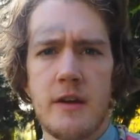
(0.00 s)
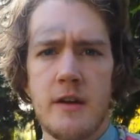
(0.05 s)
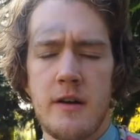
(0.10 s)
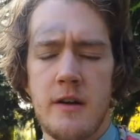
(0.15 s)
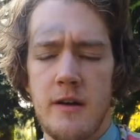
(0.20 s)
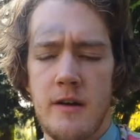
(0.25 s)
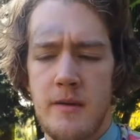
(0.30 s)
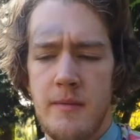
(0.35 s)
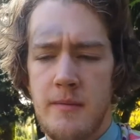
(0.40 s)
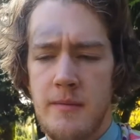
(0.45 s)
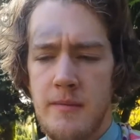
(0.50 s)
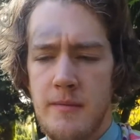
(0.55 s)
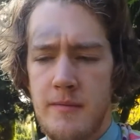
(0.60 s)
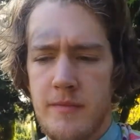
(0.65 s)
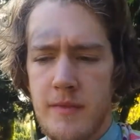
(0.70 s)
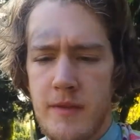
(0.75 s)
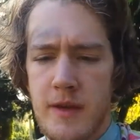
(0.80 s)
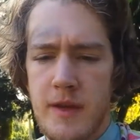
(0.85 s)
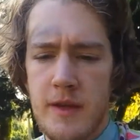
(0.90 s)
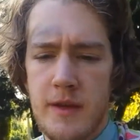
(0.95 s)
and
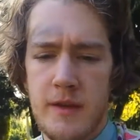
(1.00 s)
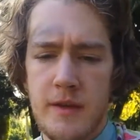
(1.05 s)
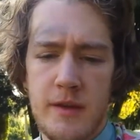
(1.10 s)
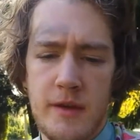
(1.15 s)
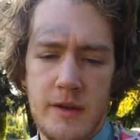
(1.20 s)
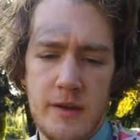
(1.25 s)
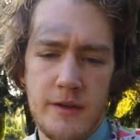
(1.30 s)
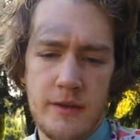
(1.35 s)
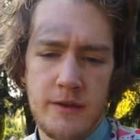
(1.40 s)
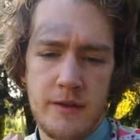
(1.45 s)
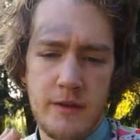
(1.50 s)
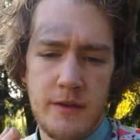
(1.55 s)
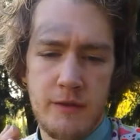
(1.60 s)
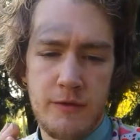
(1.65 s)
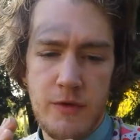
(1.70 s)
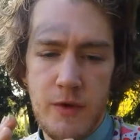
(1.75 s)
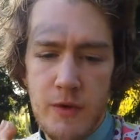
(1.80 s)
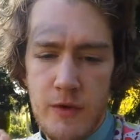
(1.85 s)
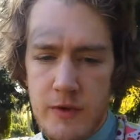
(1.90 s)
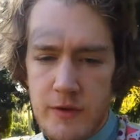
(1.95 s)
the
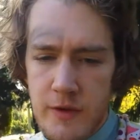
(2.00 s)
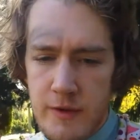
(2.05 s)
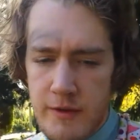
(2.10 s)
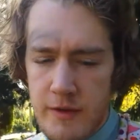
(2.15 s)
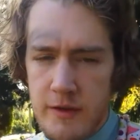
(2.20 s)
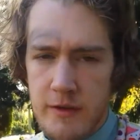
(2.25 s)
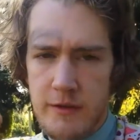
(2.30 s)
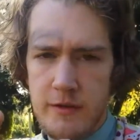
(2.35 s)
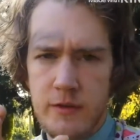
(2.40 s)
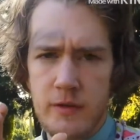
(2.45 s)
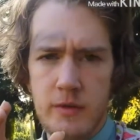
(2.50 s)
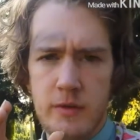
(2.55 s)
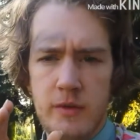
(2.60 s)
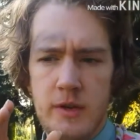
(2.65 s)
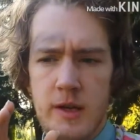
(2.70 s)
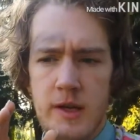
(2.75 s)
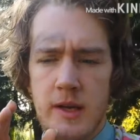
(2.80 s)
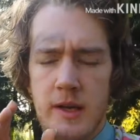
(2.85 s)
focus of it is to